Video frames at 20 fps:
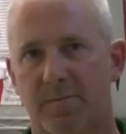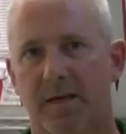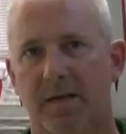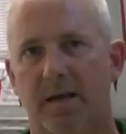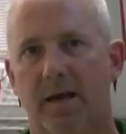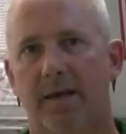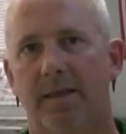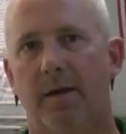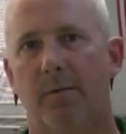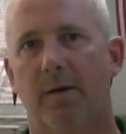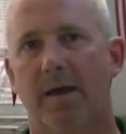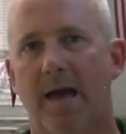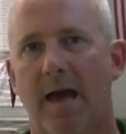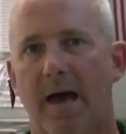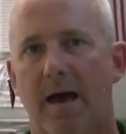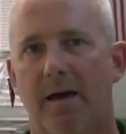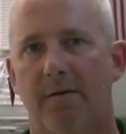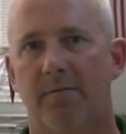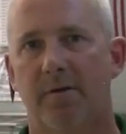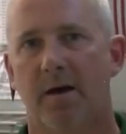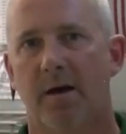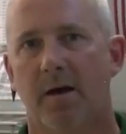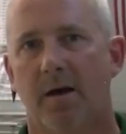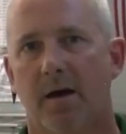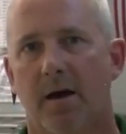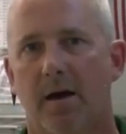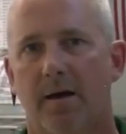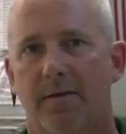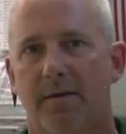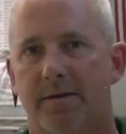meet. and then we have
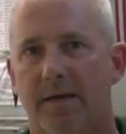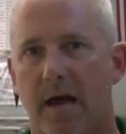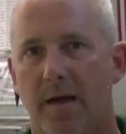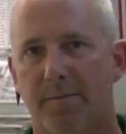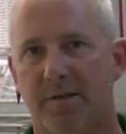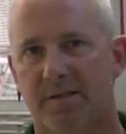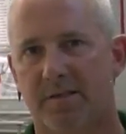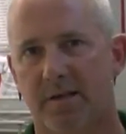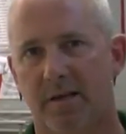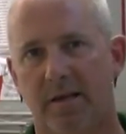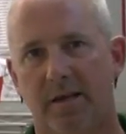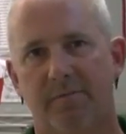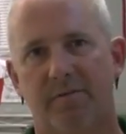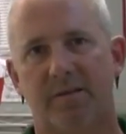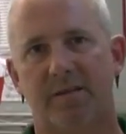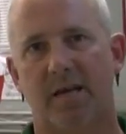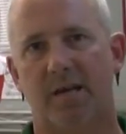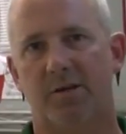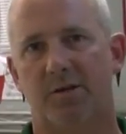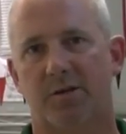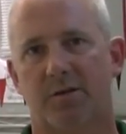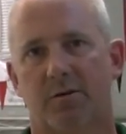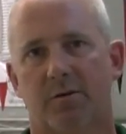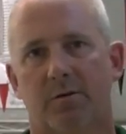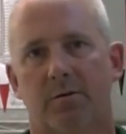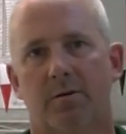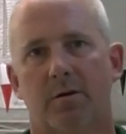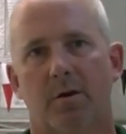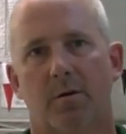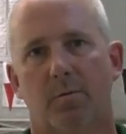uh, the Diamond City
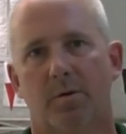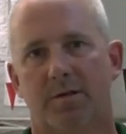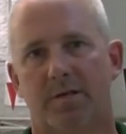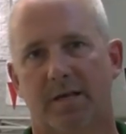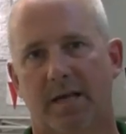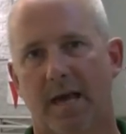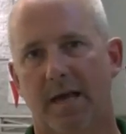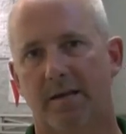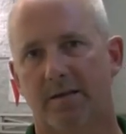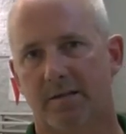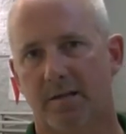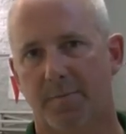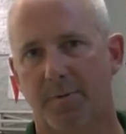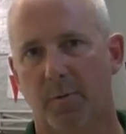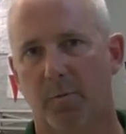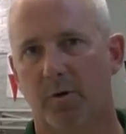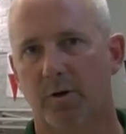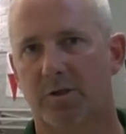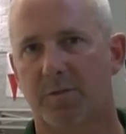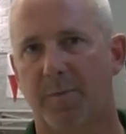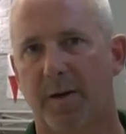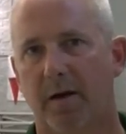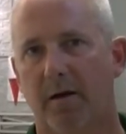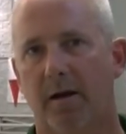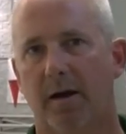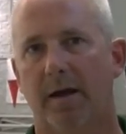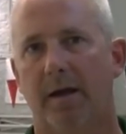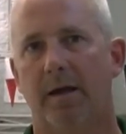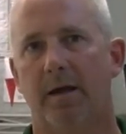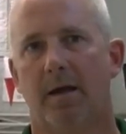Invitational, which again is up in
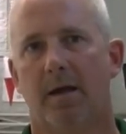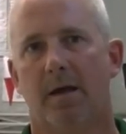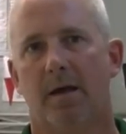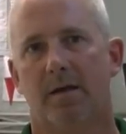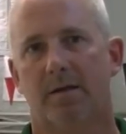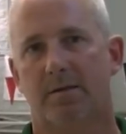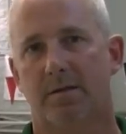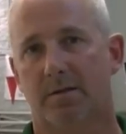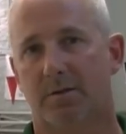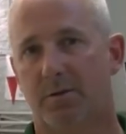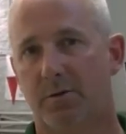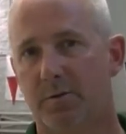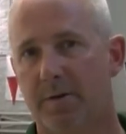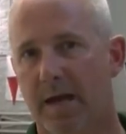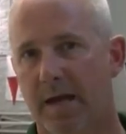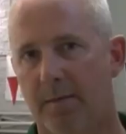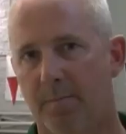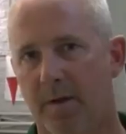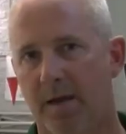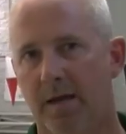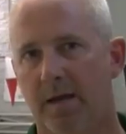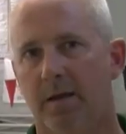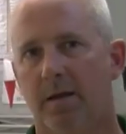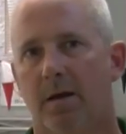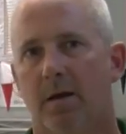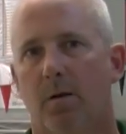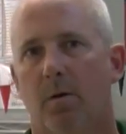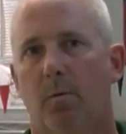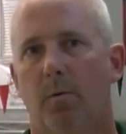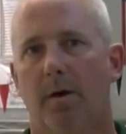Wilkes-Barre. It's a two-day meet
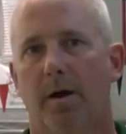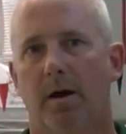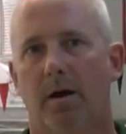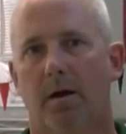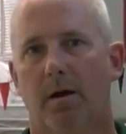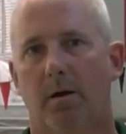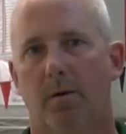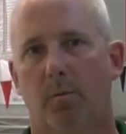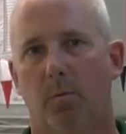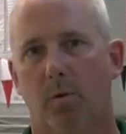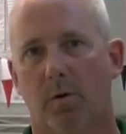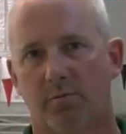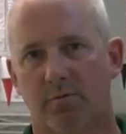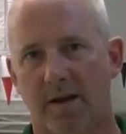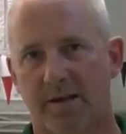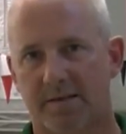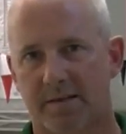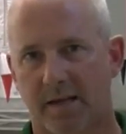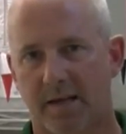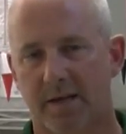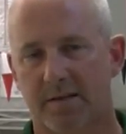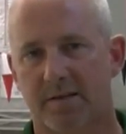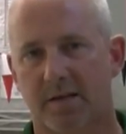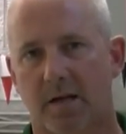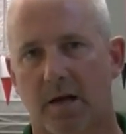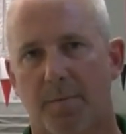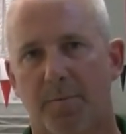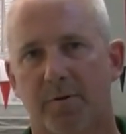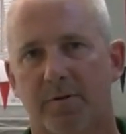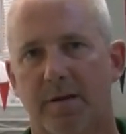where we'll rest the kids
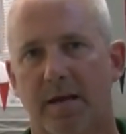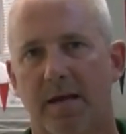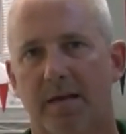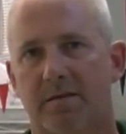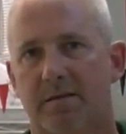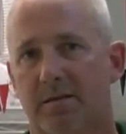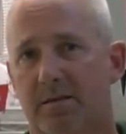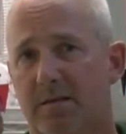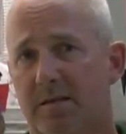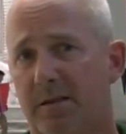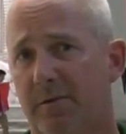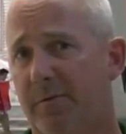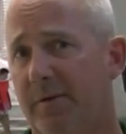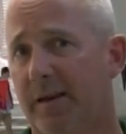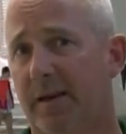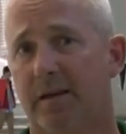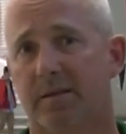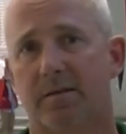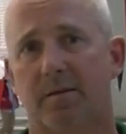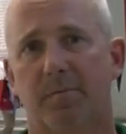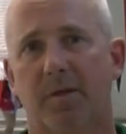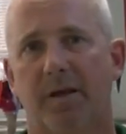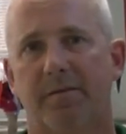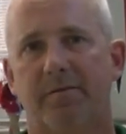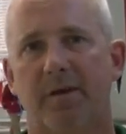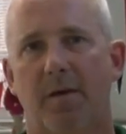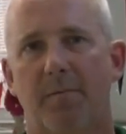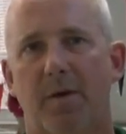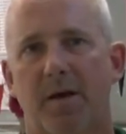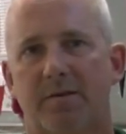a couple days and see if we can get some
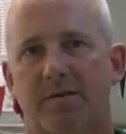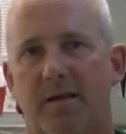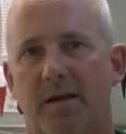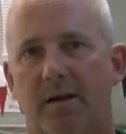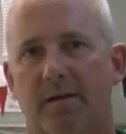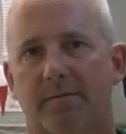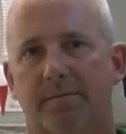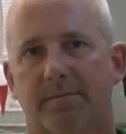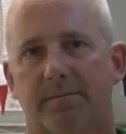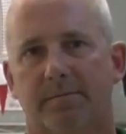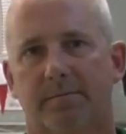lifetime best there.